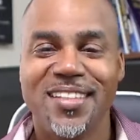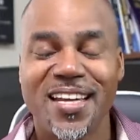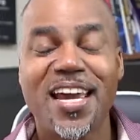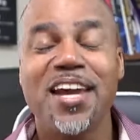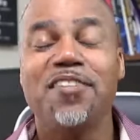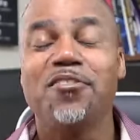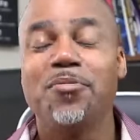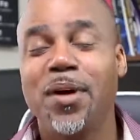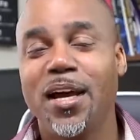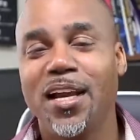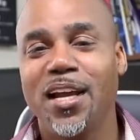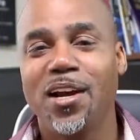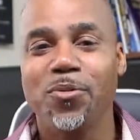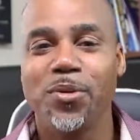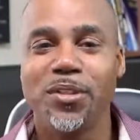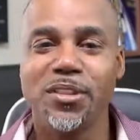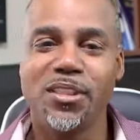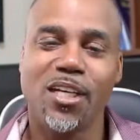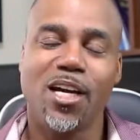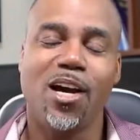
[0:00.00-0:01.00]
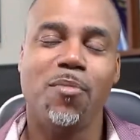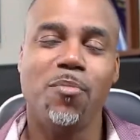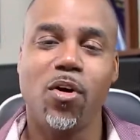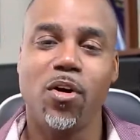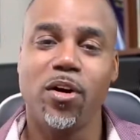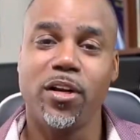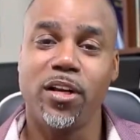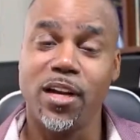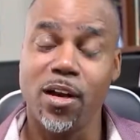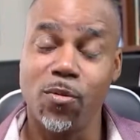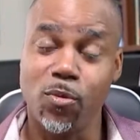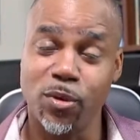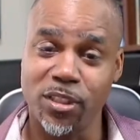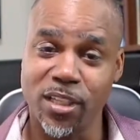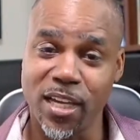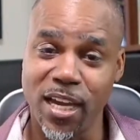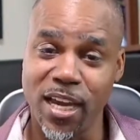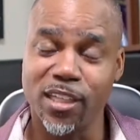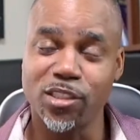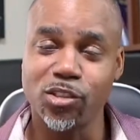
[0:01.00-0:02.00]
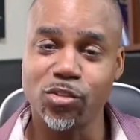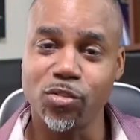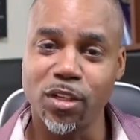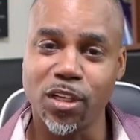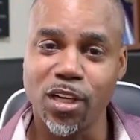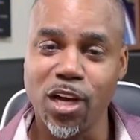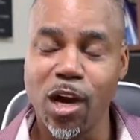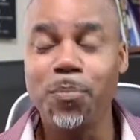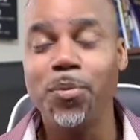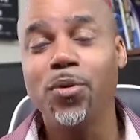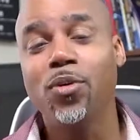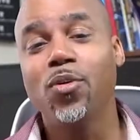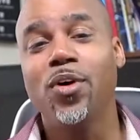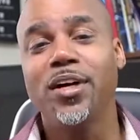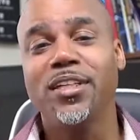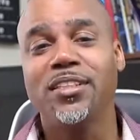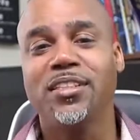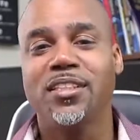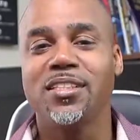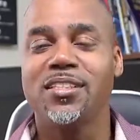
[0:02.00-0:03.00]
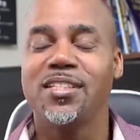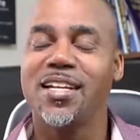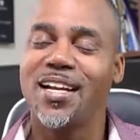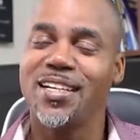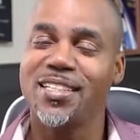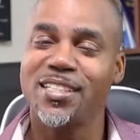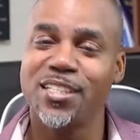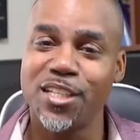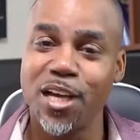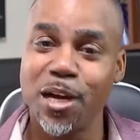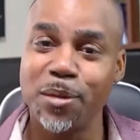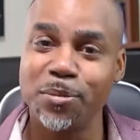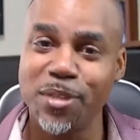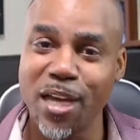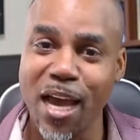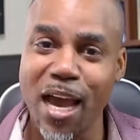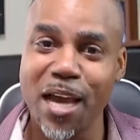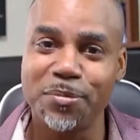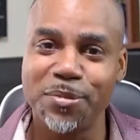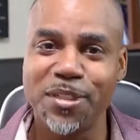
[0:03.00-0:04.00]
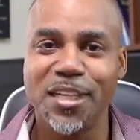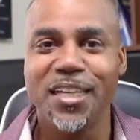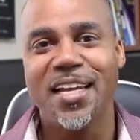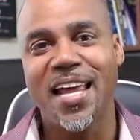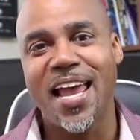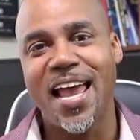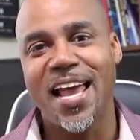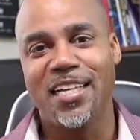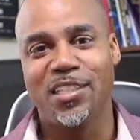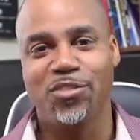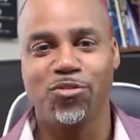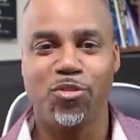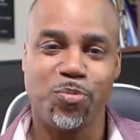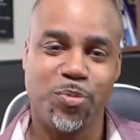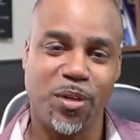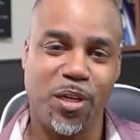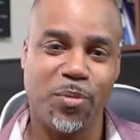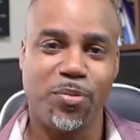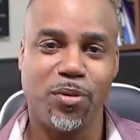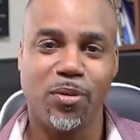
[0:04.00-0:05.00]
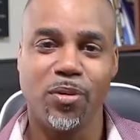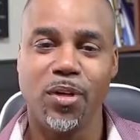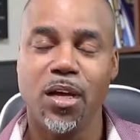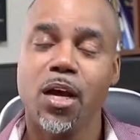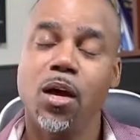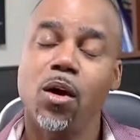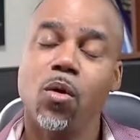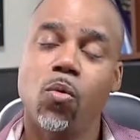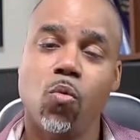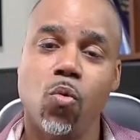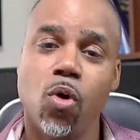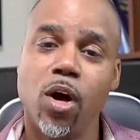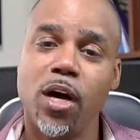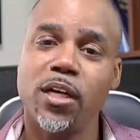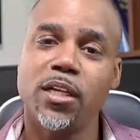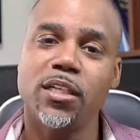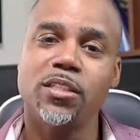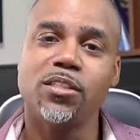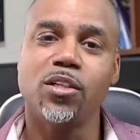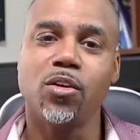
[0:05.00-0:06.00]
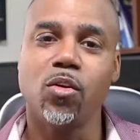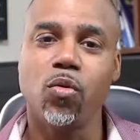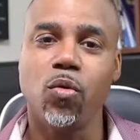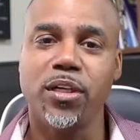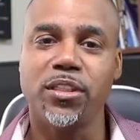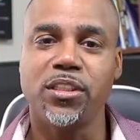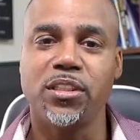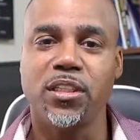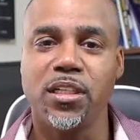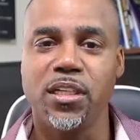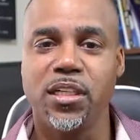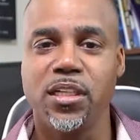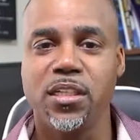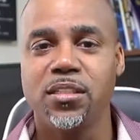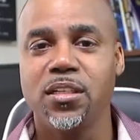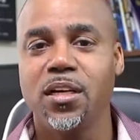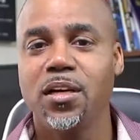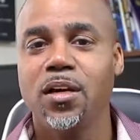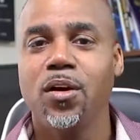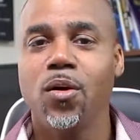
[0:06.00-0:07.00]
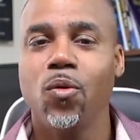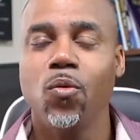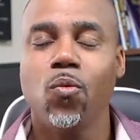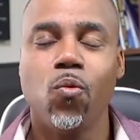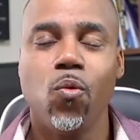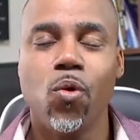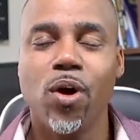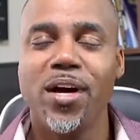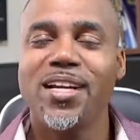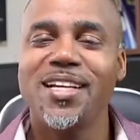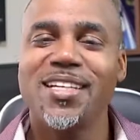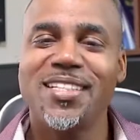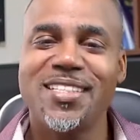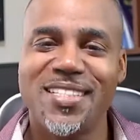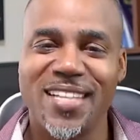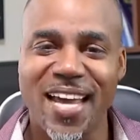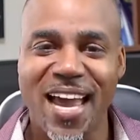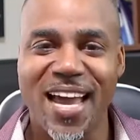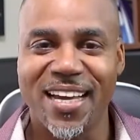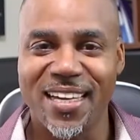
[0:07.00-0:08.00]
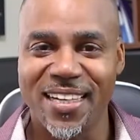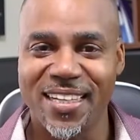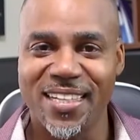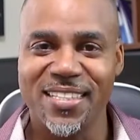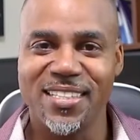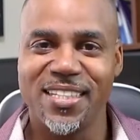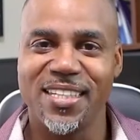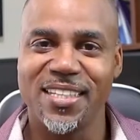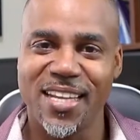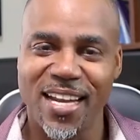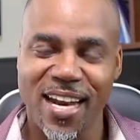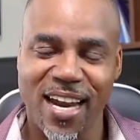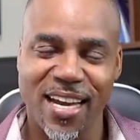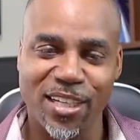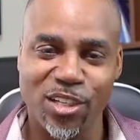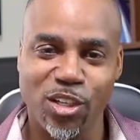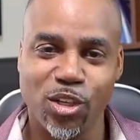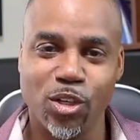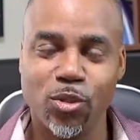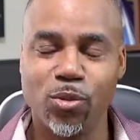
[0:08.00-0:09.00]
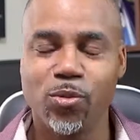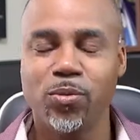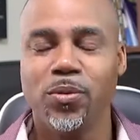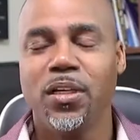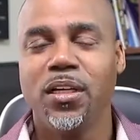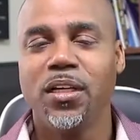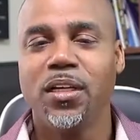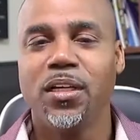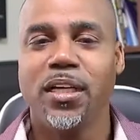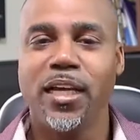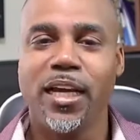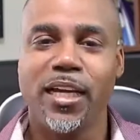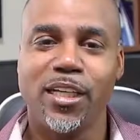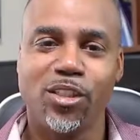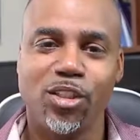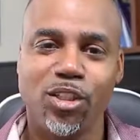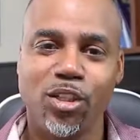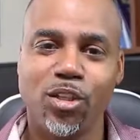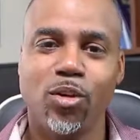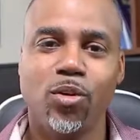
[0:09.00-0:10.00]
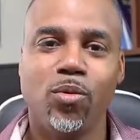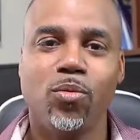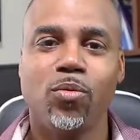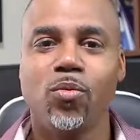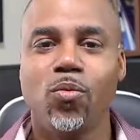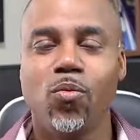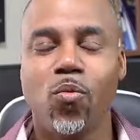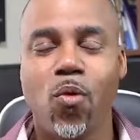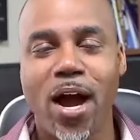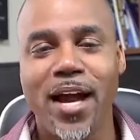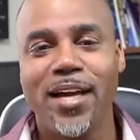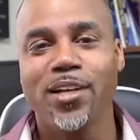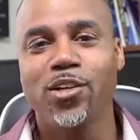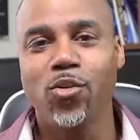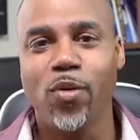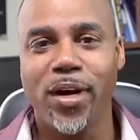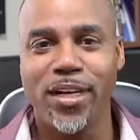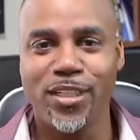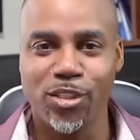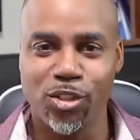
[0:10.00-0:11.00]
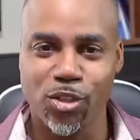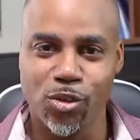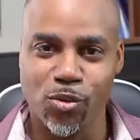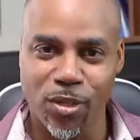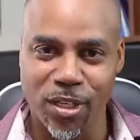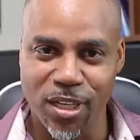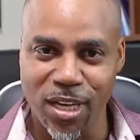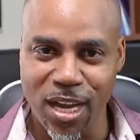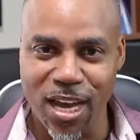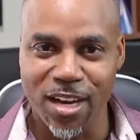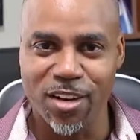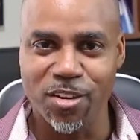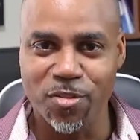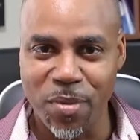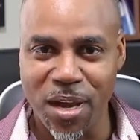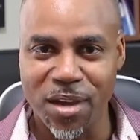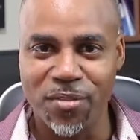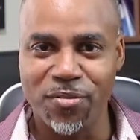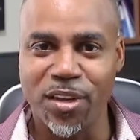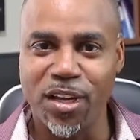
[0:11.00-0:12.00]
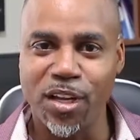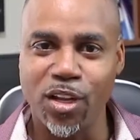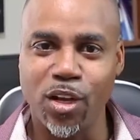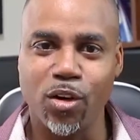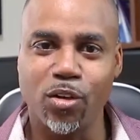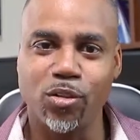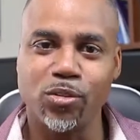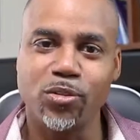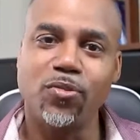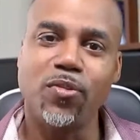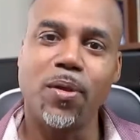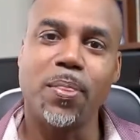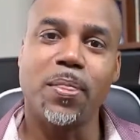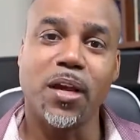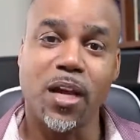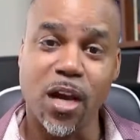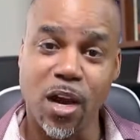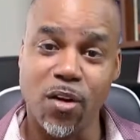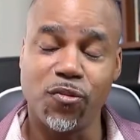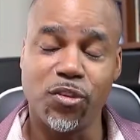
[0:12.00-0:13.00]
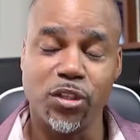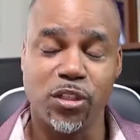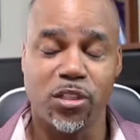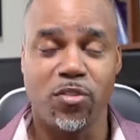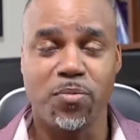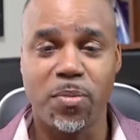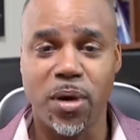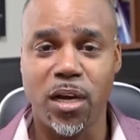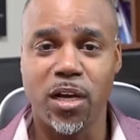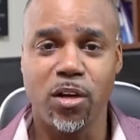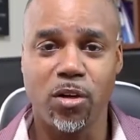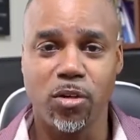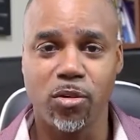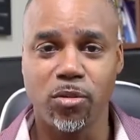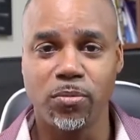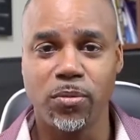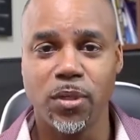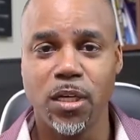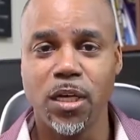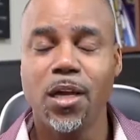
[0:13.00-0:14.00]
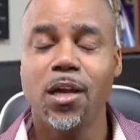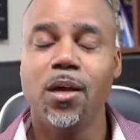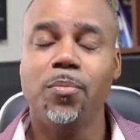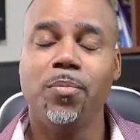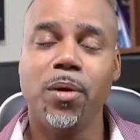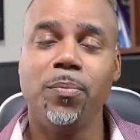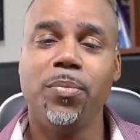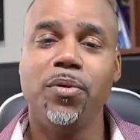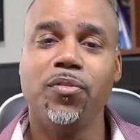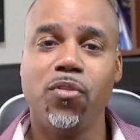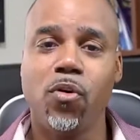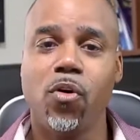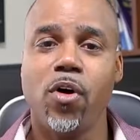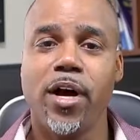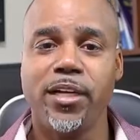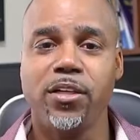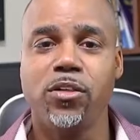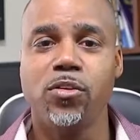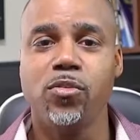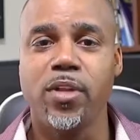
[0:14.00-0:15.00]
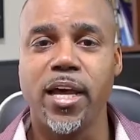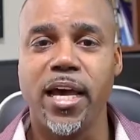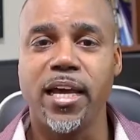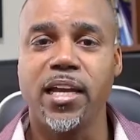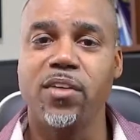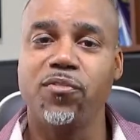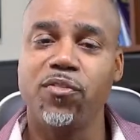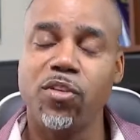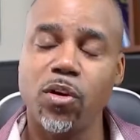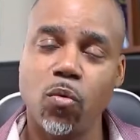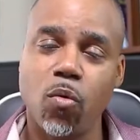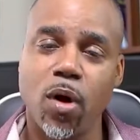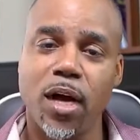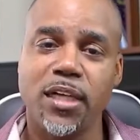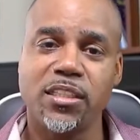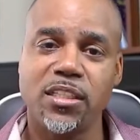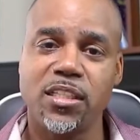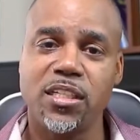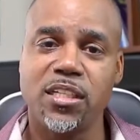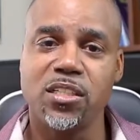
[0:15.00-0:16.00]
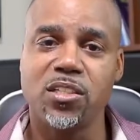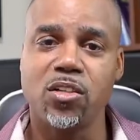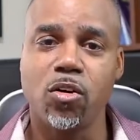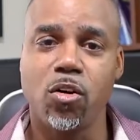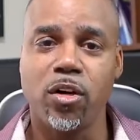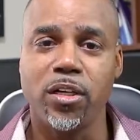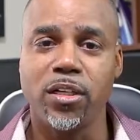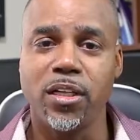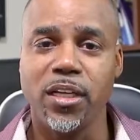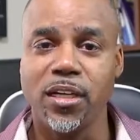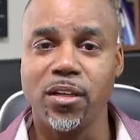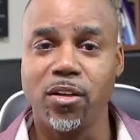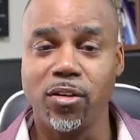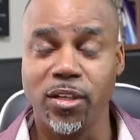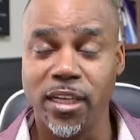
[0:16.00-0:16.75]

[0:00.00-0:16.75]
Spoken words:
Hey everybody, I want to come on and I want to answer a couple questions that I sometimes get asked from people. One is the question is, what exactly is it that I do? And two, why do I do a lot of my videos from the comforts of my home? But before I do that, if you're watching this on